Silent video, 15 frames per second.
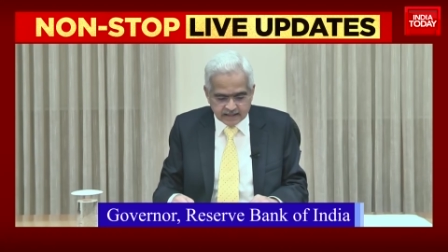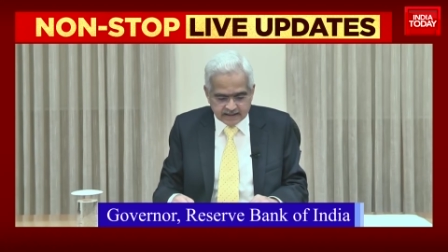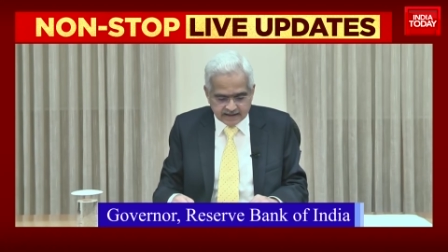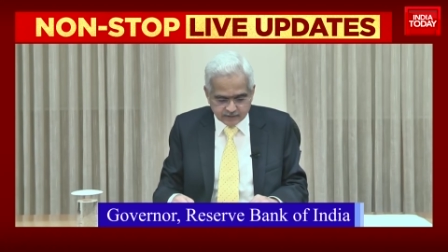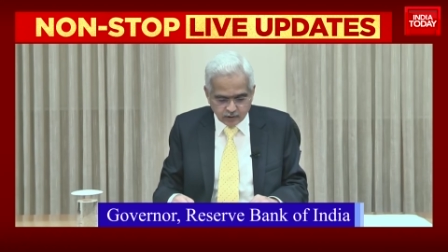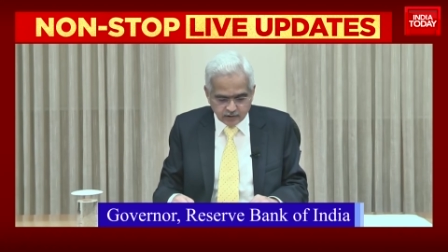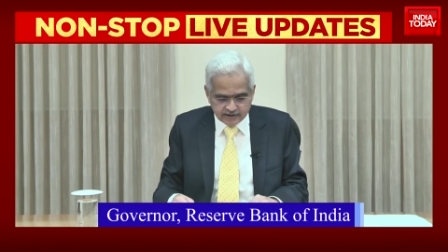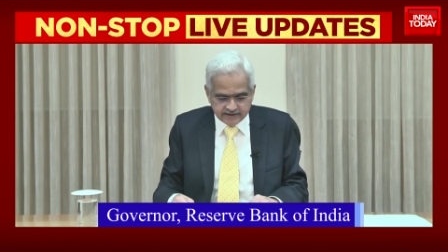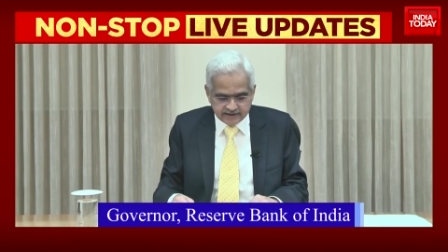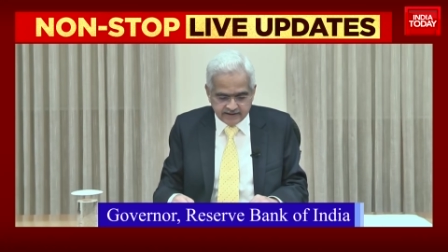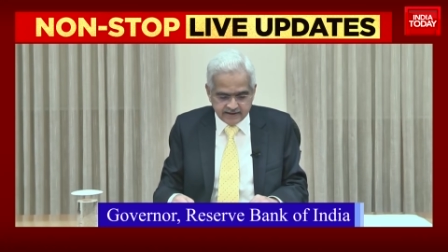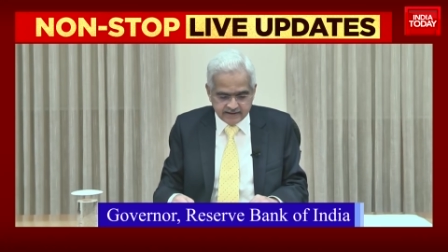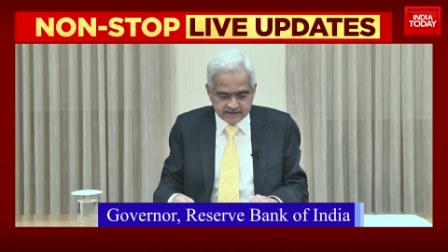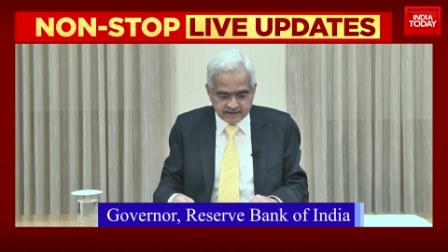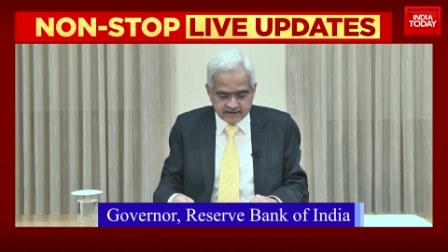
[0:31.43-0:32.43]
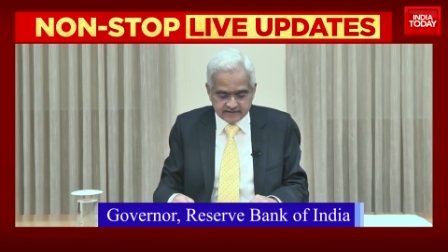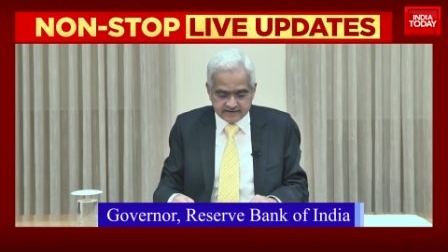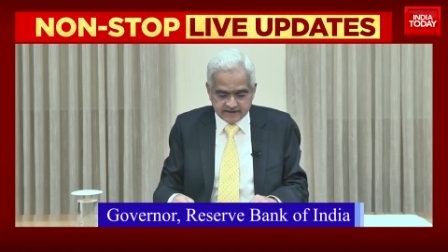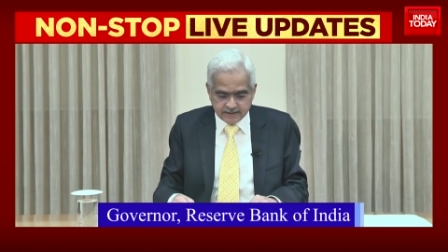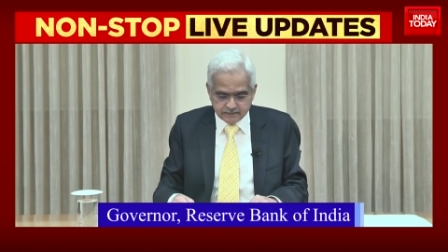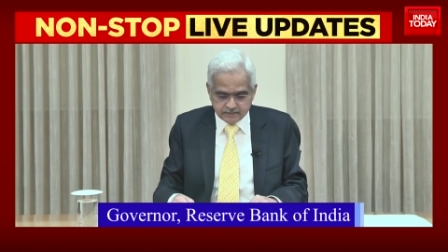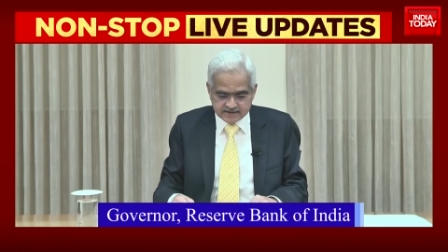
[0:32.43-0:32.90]
Accordingly,
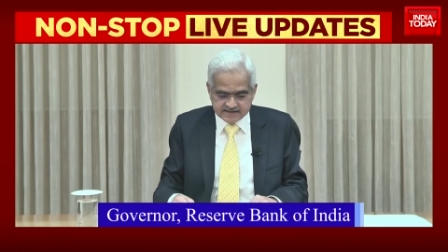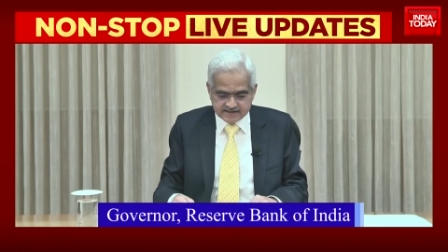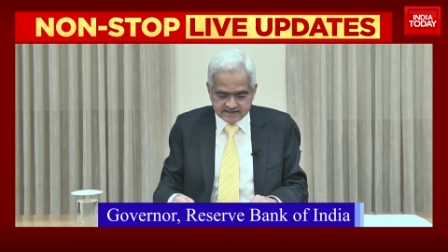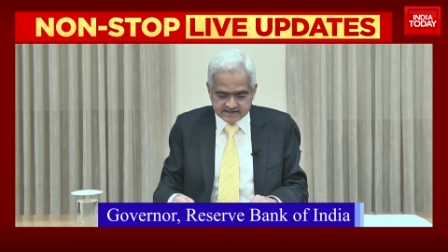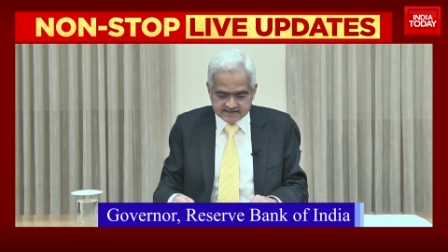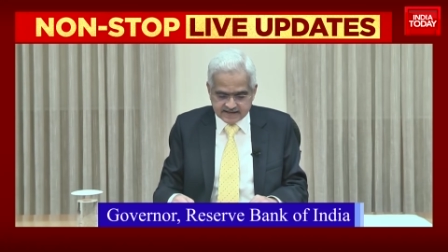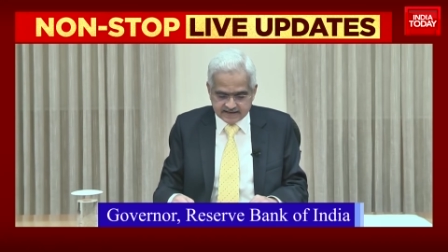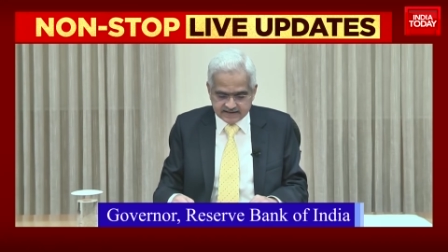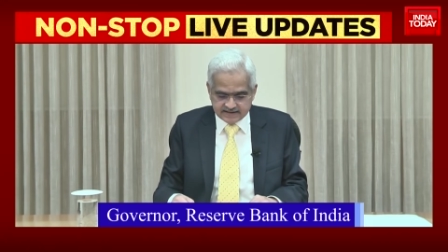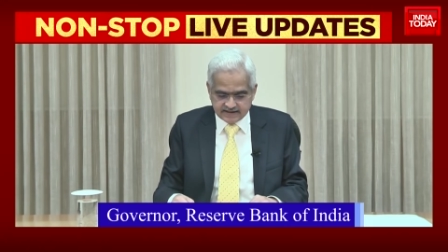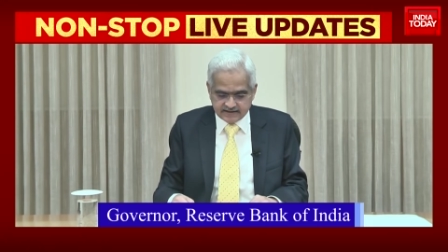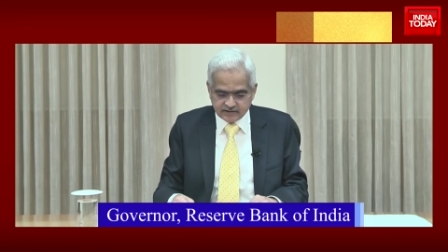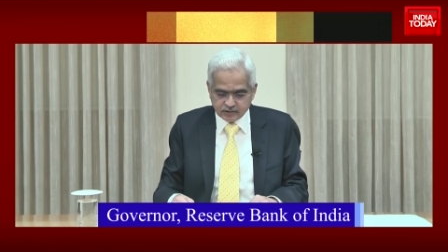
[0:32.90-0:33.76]
the MPC decided